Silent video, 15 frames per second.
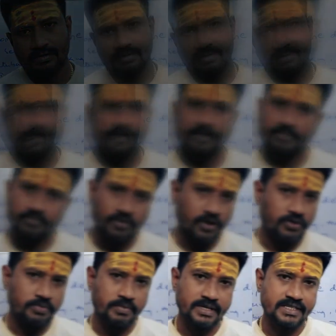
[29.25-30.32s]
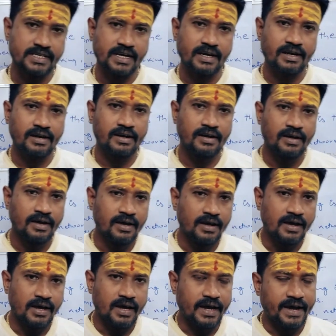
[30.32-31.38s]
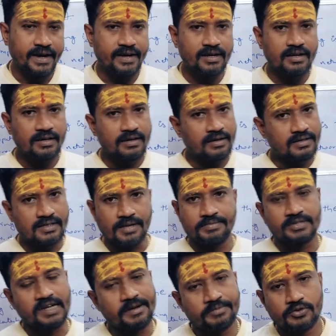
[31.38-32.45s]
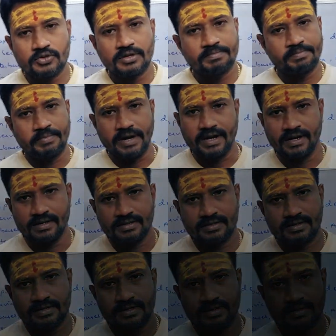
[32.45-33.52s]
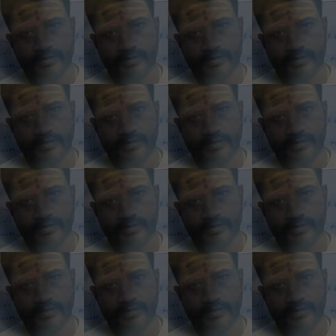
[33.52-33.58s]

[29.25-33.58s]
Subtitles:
Then follow my channel and subscribe to the playlist.